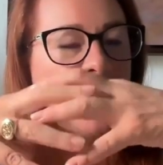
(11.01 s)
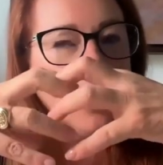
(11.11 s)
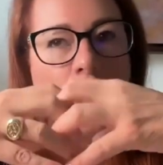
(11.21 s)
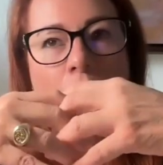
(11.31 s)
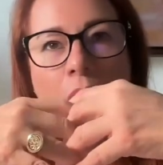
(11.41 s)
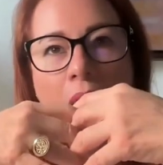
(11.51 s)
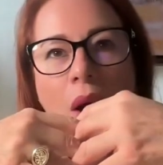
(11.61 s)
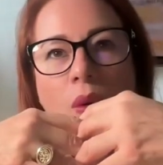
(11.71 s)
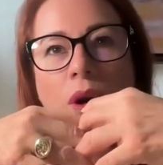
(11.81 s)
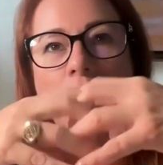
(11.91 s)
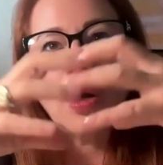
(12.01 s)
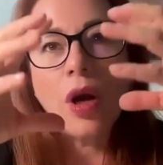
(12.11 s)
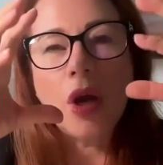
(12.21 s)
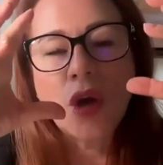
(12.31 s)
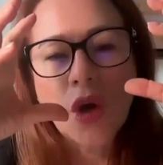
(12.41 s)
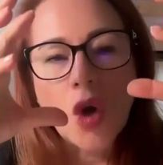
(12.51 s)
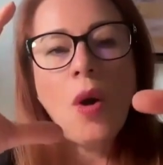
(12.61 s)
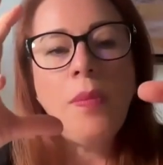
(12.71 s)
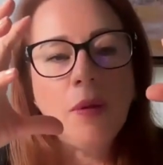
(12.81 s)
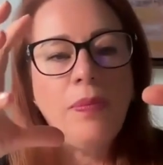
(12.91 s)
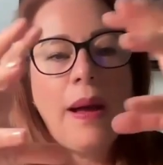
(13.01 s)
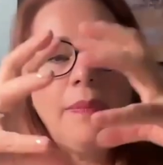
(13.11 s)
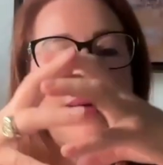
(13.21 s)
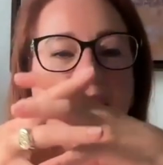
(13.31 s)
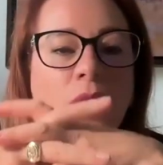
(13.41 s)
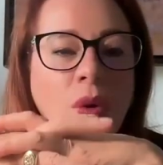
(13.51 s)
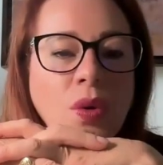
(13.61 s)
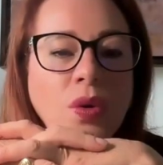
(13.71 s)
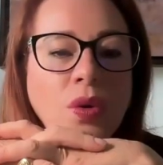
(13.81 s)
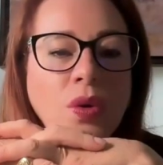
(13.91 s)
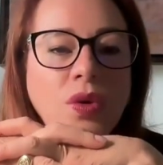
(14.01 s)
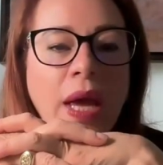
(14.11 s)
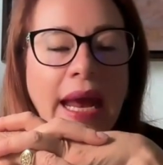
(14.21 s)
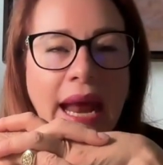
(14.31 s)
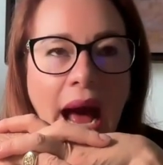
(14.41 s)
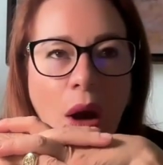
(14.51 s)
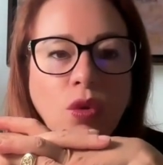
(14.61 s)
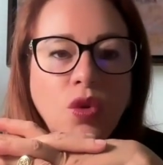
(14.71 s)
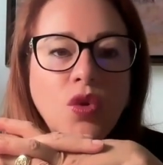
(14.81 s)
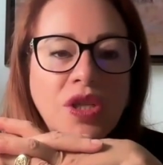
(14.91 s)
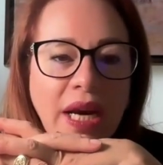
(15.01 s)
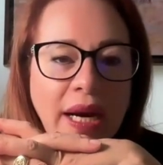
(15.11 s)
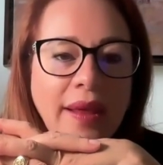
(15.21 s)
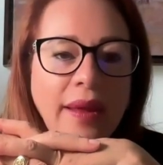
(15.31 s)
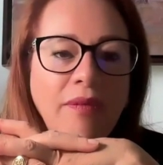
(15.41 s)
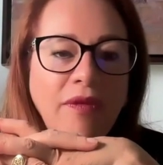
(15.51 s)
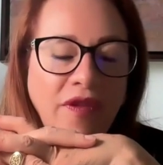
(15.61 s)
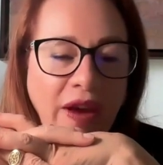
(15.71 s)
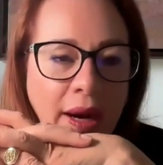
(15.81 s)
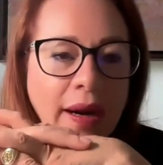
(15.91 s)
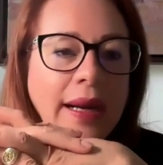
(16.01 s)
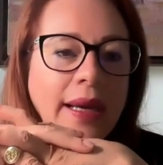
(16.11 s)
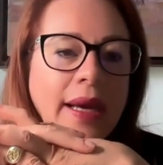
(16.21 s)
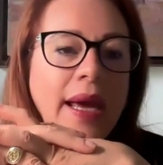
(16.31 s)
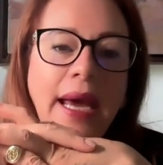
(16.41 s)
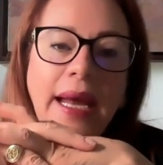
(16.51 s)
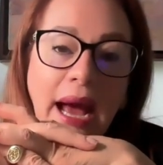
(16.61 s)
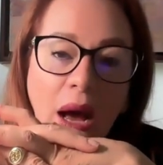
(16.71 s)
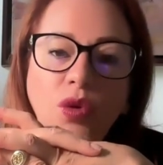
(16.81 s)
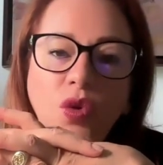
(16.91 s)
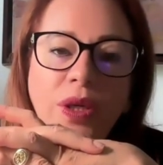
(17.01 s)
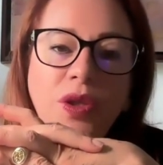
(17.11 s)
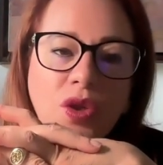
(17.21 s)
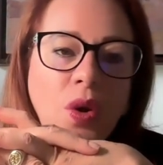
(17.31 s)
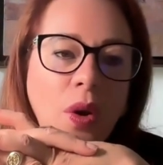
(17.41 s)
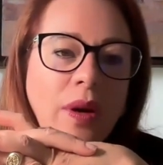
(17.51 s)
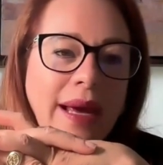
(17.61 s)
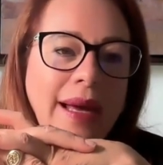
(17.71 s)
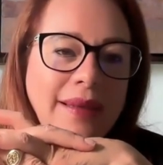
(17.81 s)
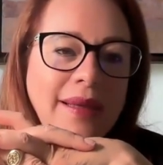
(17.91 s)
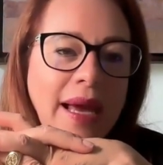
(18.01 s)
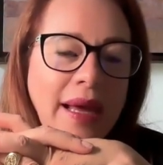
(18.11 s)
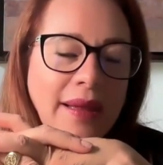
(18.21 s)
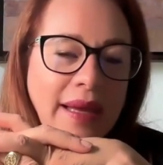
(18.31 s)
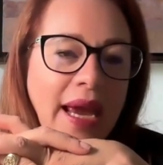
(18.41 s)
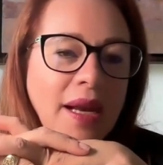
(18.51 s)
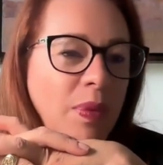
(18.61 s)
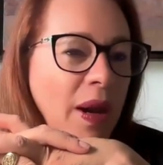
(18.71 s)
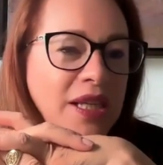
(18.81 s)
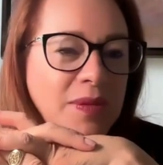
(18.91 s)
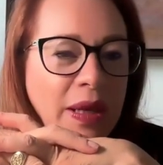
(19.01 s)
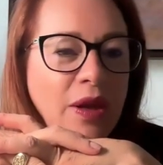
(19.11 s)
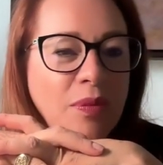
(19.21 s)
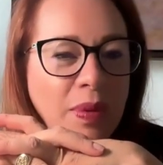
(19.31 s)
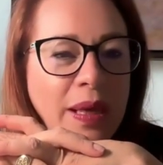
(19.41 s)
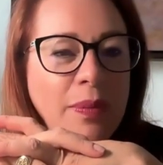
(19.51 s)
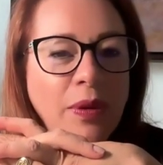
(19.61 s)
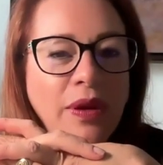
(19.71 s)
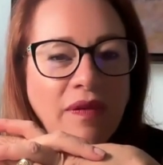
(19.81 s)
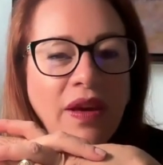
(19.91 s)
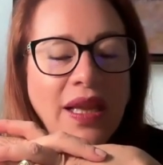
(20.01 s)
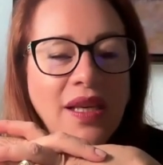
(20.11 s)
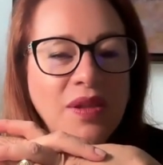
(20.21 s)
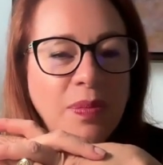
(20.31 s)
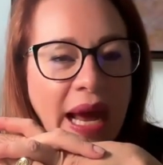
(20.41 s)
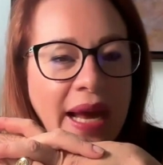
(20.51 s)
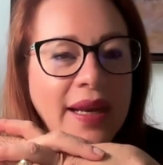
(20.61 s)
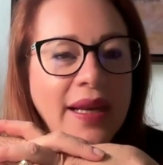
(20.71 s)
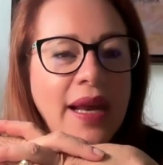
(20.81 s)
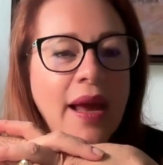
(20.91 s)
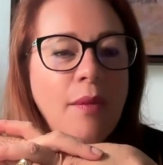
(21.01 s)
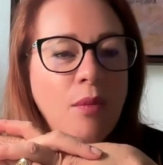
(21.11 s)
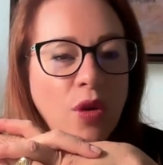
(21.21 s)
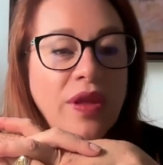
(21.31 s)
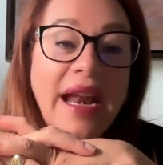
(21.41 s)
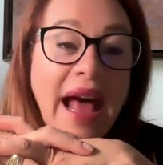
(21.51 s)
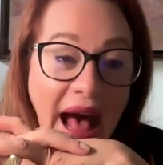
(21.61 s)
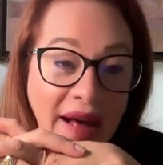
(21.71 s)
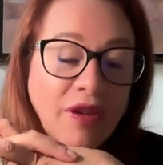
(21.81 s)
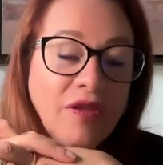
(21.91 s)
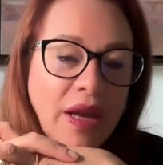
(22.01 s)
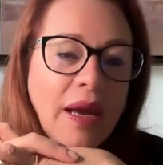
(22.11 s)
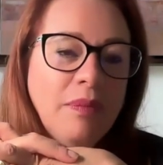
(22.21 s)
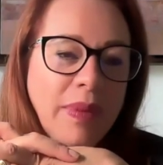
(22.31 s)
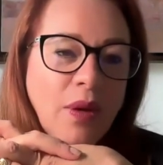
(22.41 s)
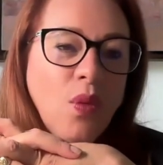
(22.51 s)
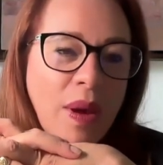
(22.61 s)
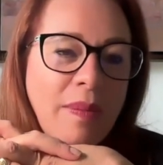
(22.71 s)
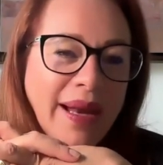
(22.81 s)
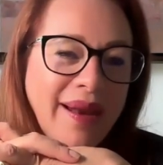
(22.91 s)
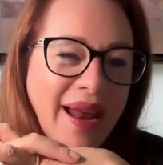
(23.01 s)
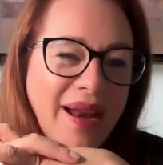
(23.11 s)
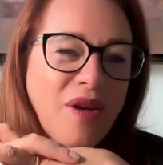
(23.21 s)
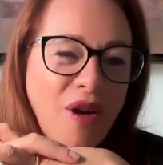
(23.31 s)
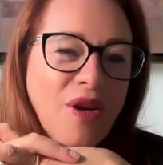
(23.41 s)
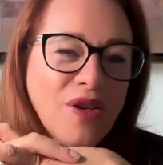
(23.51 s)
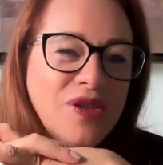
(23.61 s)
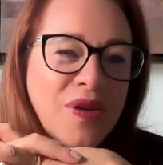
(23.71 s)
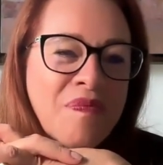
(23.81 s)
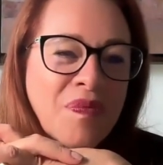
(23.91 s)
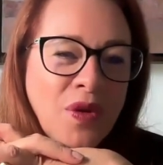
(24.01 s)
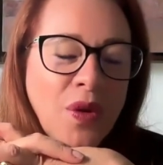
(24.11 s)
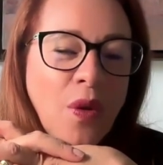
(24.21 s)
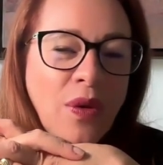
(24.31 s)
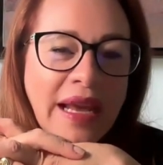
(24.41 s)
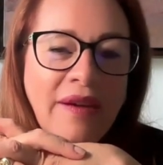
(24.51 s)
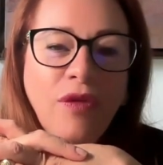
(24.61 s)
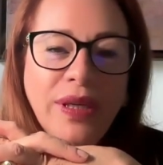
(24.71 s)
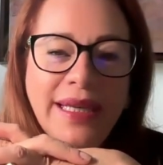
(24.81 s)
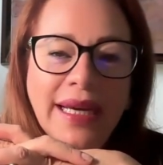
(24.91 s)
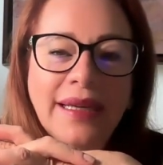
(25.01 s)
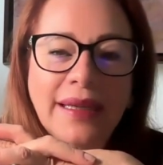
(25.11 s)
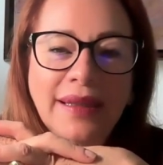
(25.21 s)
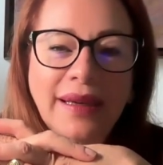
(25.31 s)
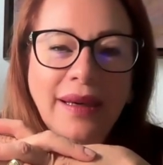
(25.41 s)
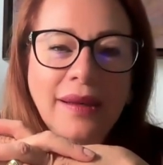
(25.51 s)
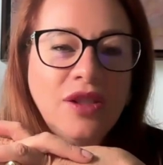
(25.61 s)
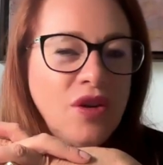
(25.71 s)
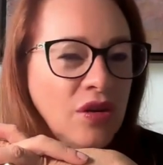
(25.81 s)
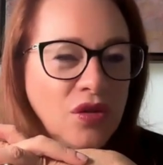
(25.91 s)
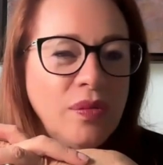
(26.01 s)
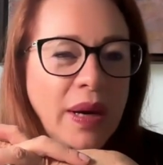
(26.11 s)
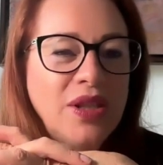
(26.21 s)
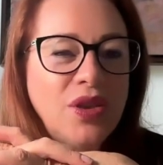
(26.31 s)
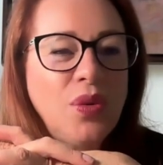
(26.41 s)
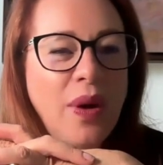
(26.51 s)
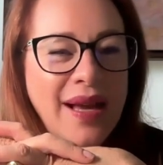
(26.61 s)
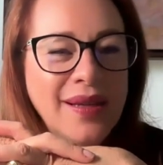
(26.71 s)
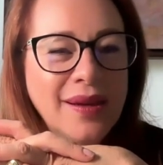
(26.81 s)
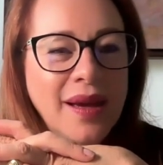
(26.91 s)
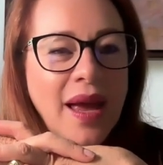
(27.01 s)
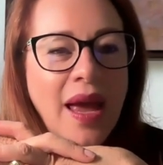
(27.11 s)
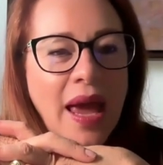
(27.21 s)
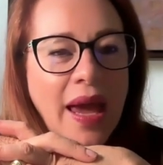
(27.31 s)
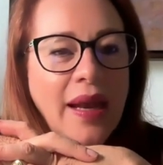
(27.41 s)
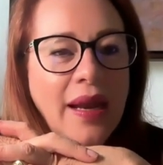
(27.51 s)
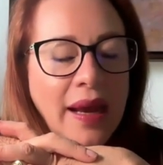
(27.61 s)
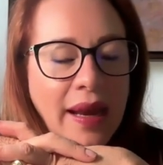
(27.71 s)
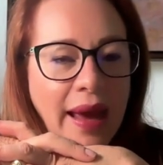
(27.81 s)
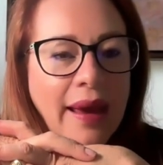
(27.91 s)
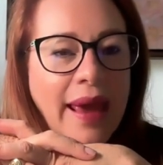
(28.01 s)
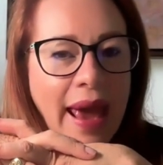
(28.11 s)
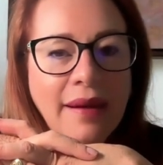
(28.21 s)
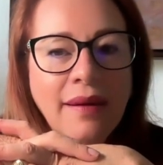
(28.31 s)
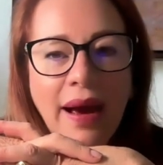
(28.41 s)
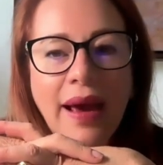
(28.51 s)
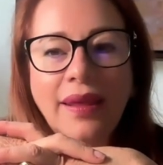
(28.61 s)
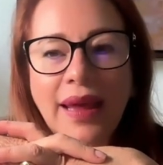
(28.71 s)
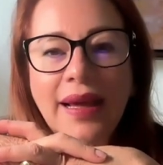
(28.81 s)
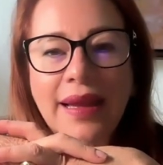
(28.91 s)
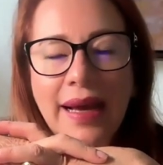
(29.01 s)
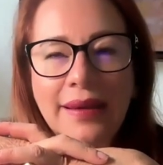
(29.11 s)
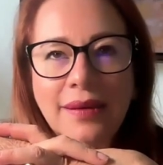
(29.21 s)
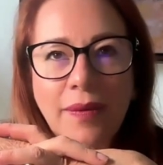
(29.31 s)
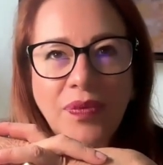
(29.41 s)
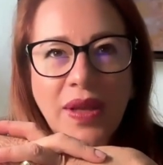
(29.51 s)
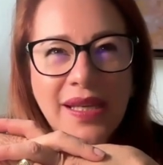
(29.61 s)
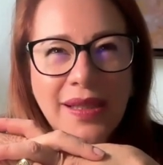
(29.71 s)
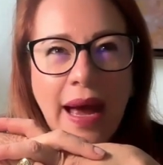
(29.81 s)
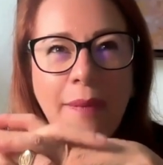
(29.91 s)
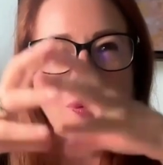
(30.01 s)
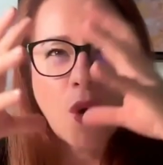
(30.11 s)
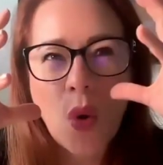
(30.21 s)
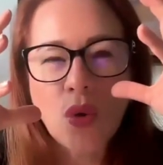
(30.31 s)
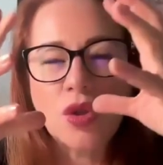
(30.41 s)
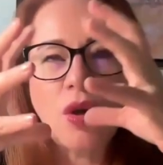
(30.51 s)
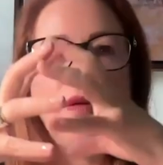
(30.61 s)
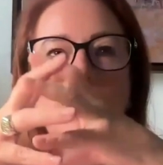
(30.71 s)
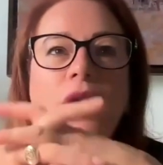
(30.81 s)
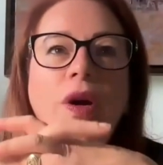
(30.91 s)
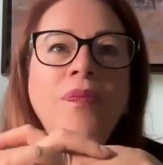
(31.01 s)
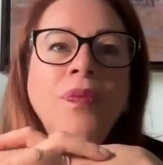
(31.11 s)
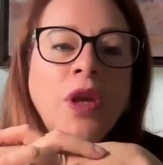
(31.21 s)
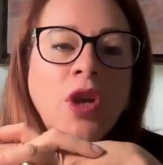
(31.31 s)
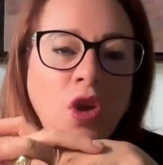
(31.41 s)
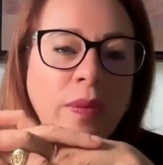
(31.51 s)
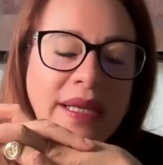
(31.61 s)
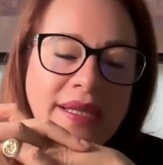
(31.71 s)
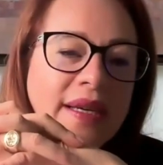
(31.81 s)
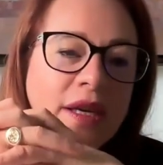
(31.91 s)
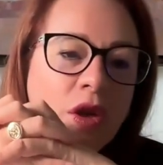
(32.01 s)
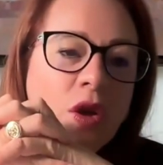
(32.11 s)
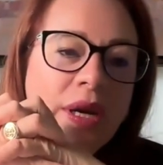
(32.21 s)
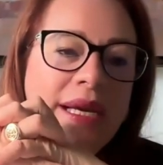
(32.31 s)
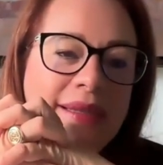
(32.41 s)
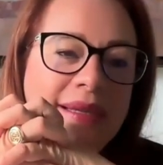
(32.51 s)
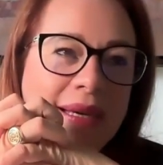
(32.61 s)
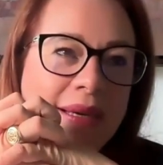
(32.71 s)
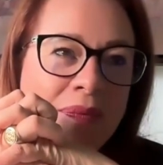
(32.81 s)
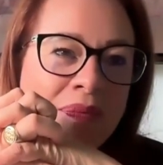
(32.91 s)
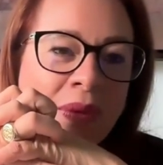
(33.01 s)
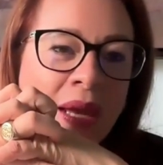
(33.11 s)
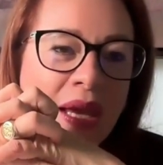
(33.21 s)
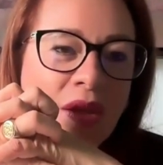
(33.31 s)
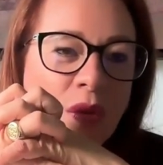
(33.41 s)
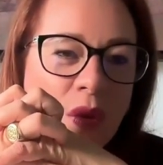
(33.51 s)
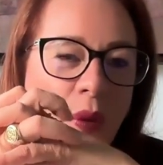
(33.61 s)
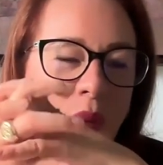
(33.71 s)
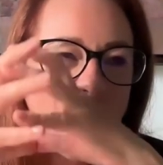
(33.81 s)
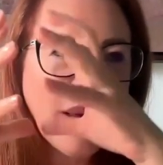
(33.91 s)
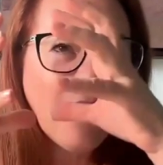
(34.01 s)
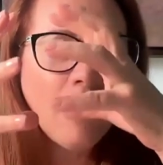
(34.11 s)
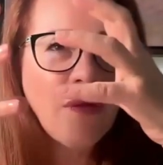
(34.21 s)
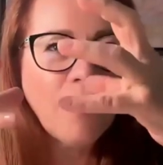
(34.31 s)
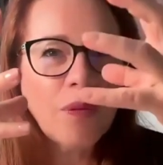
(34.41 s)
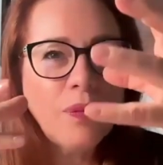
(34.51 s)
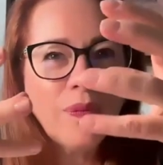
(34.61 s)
you know our global public goods and how to share them fairly and how to ensure that the 8 plus billion people living in this planet more than half of them being women and girls you know live with dignity it's not too much to ask and, and again i think that this approach of the human security you know eh, of